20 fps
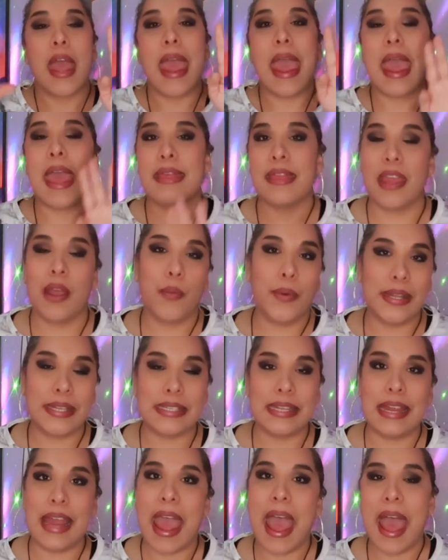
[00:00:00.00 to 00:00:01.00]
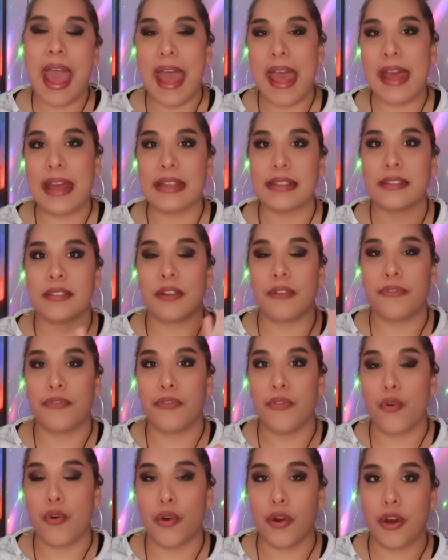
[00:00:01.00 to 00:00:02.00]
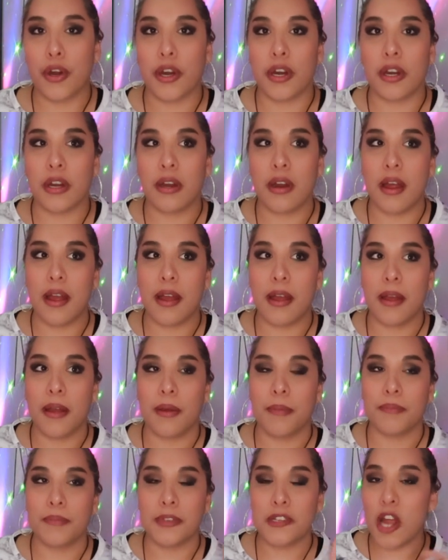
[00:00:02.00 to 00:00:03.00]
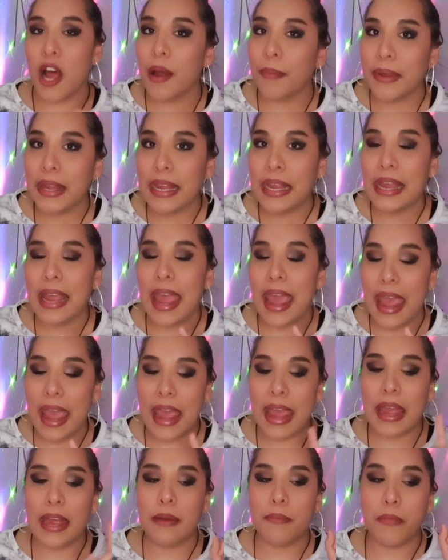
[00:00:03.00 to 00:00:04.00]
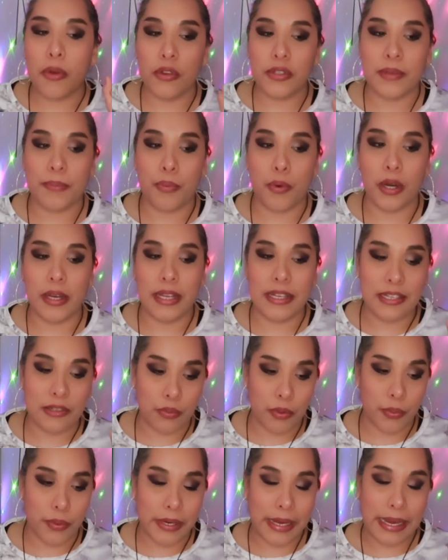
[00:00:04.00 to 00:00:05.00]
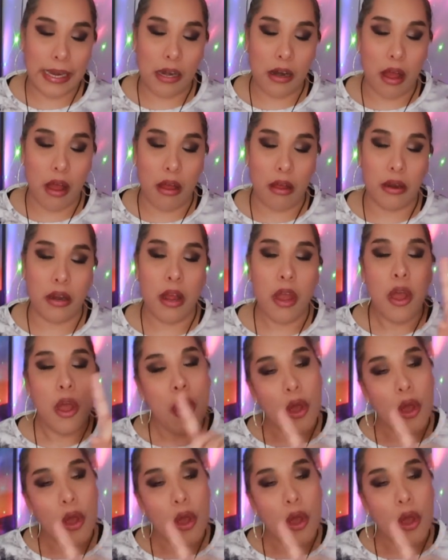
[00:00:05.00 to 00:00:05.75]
And then we see ass for Tommy. And most importantly, this is where we're getting on